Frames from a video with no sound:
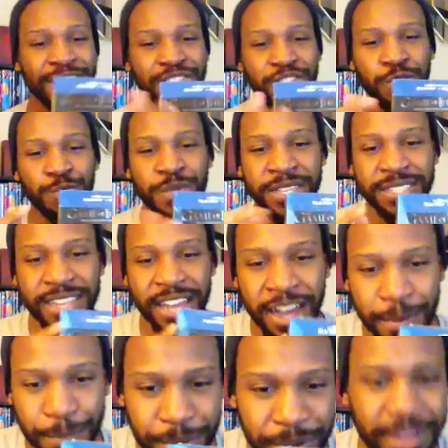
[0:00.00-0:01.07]
to scoop this
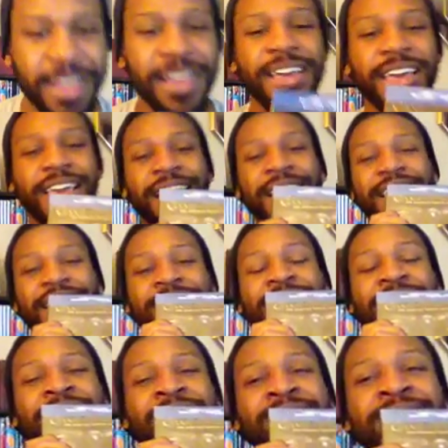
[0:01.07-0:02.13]
up. It
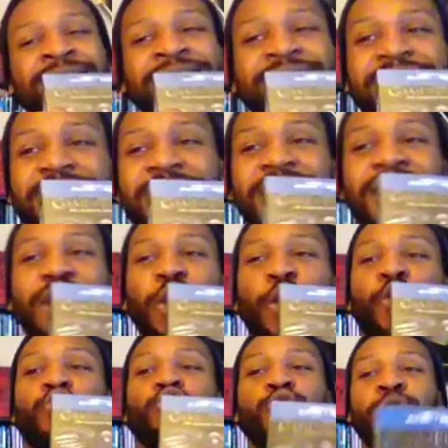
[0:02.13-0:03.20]
is
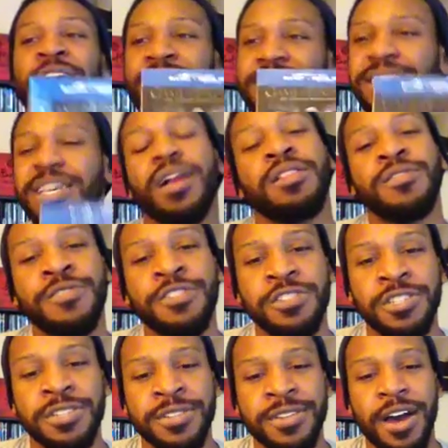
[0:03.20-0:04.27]
great television.